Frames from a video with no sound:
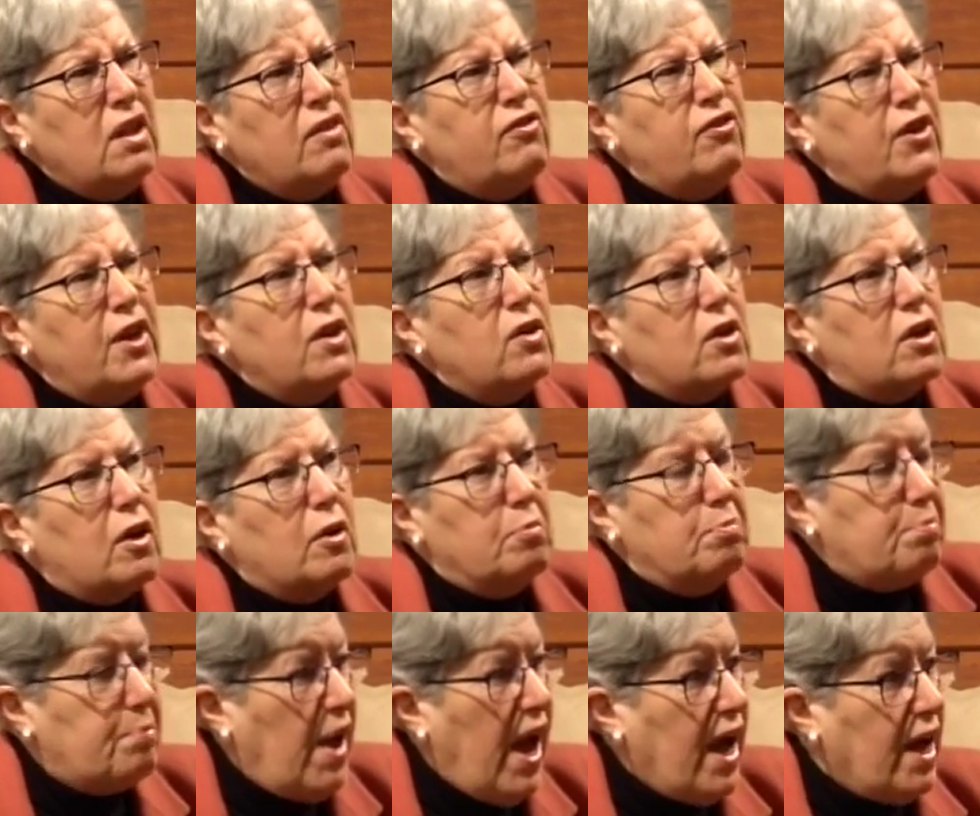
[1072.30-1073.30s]
feel
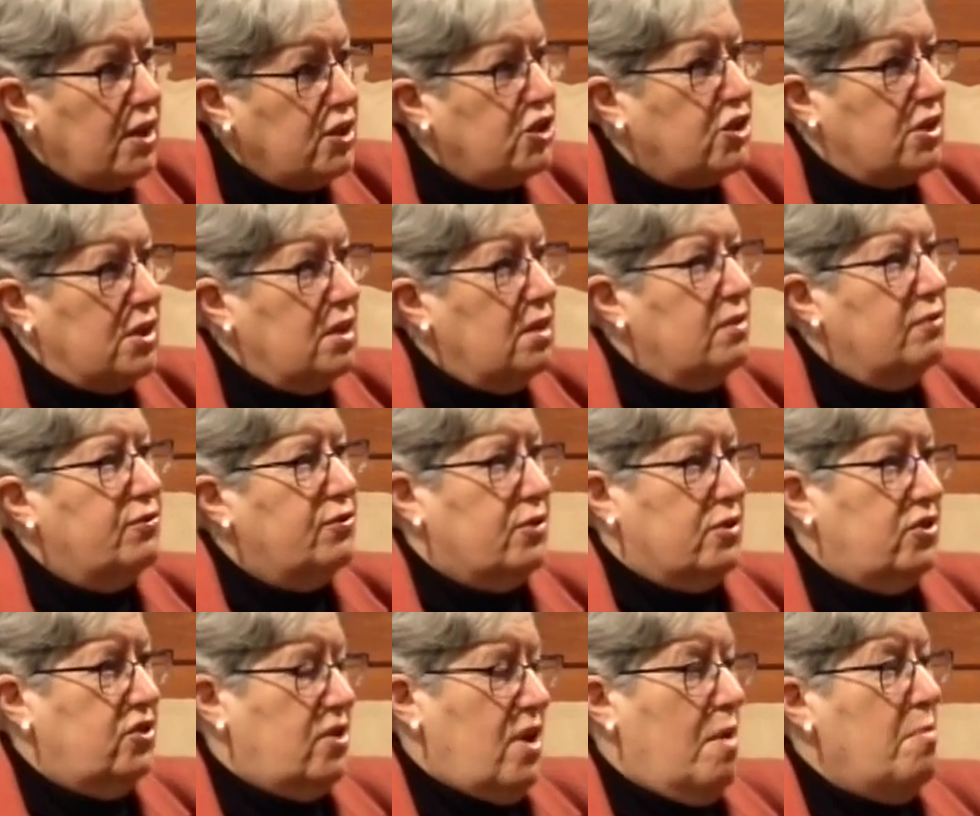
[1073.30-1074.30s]
compassion for
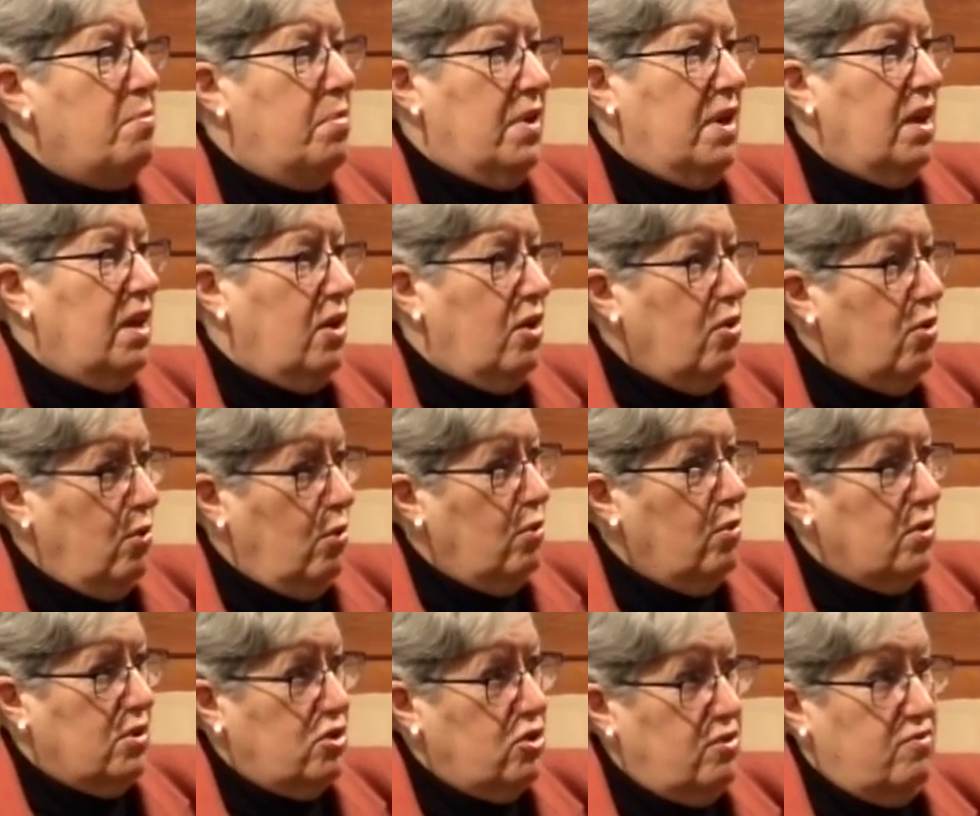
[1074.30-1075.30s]
somebody who
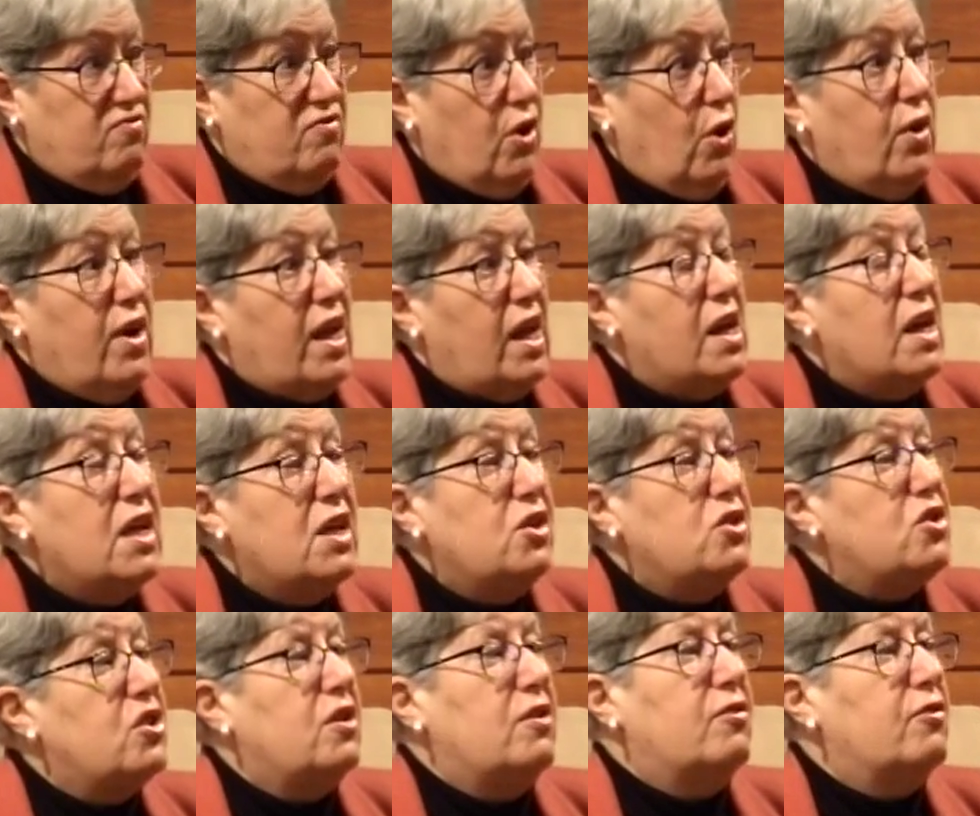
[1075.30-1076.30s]
is very
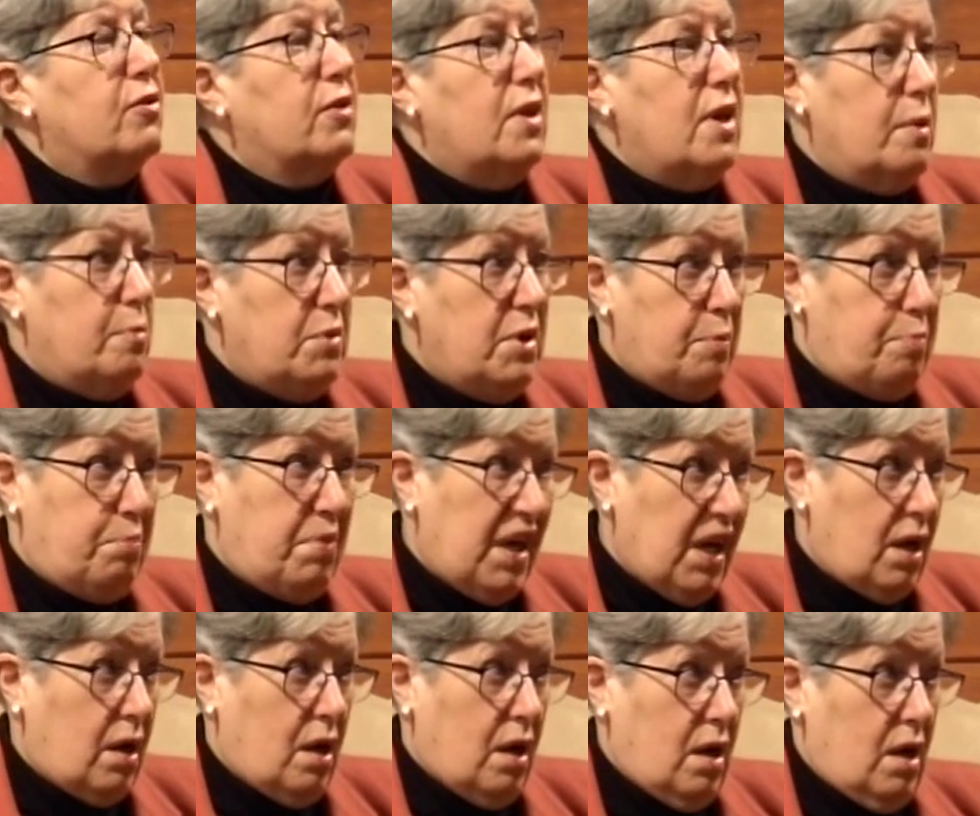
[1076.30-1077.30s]
easy for them to
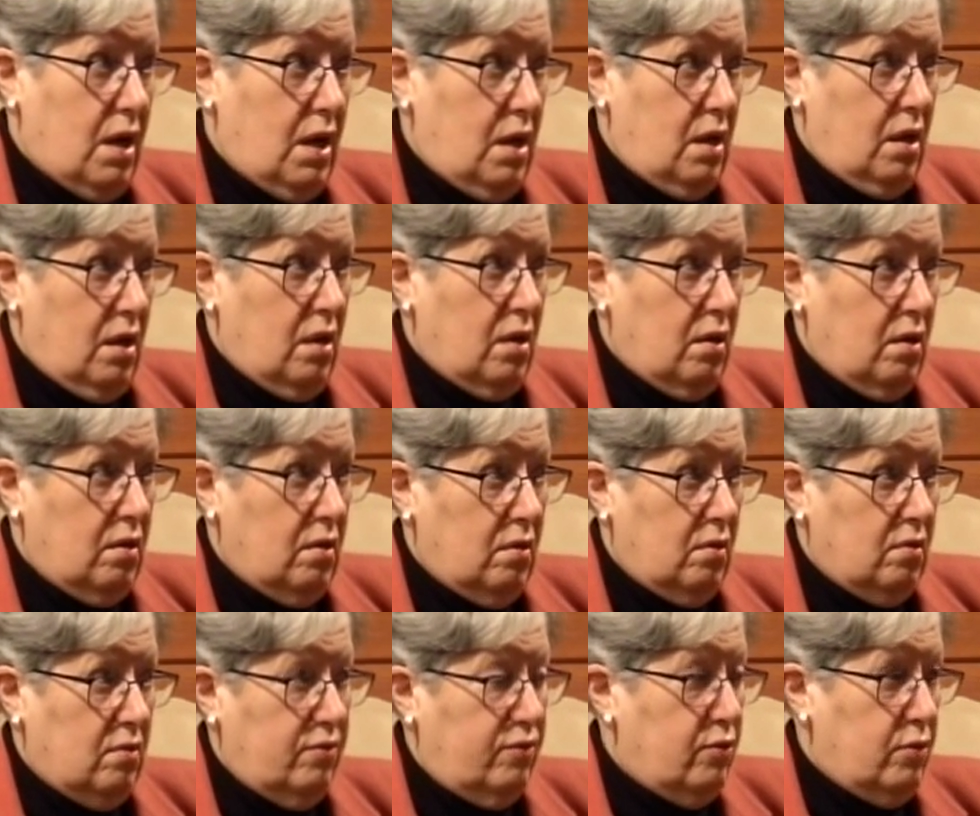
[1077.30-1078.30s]
pick on right.
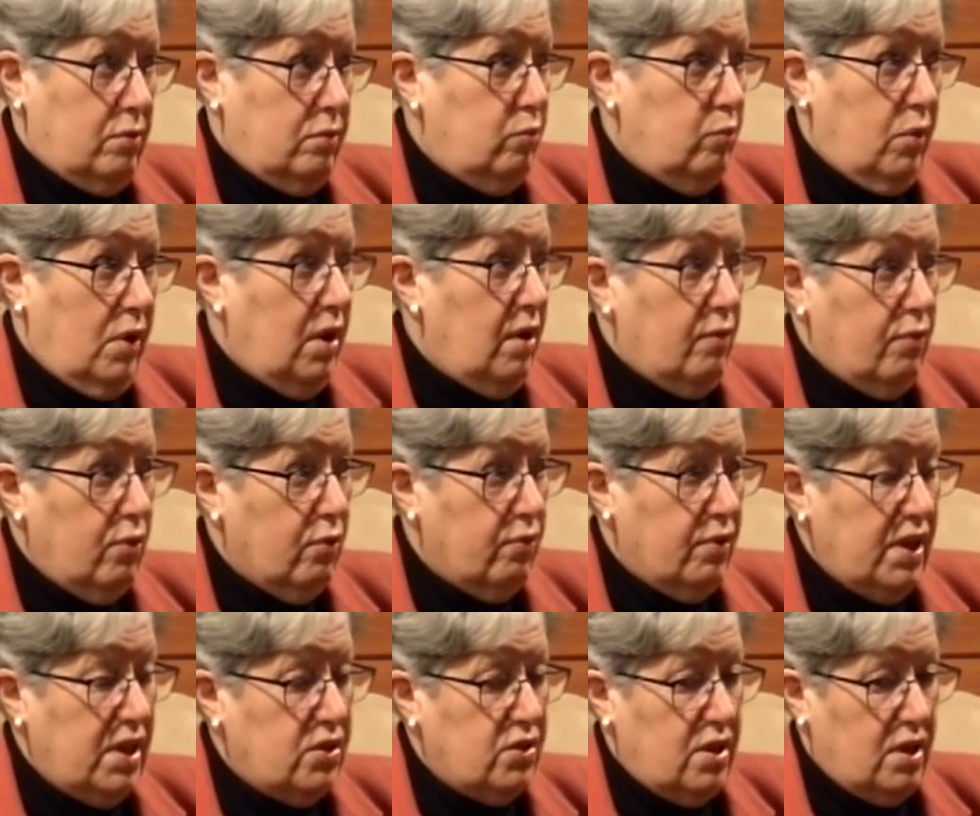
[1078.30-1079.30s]
for whatever
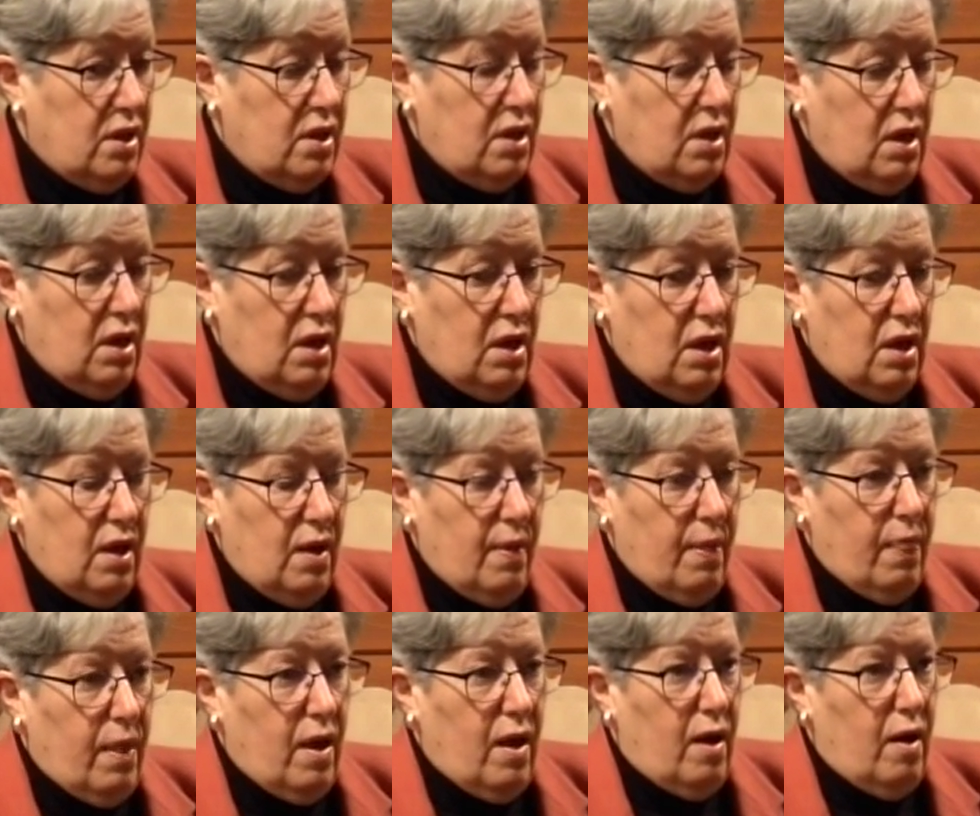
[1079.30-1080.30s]
reason.
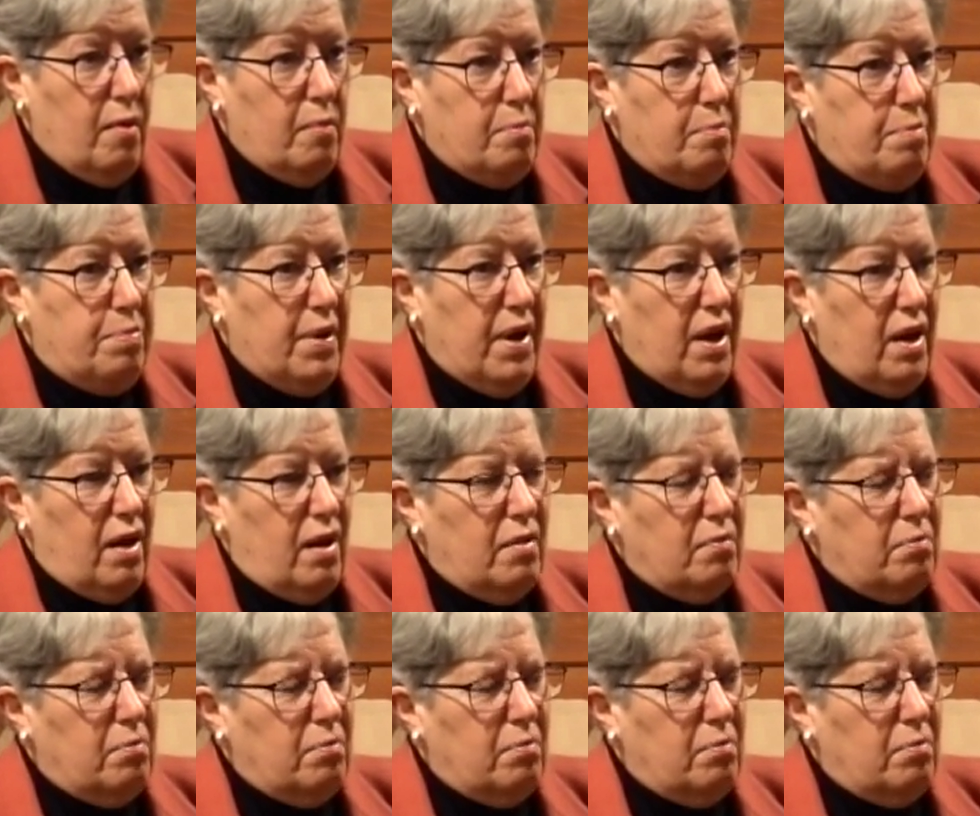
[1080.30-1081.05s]
Right. But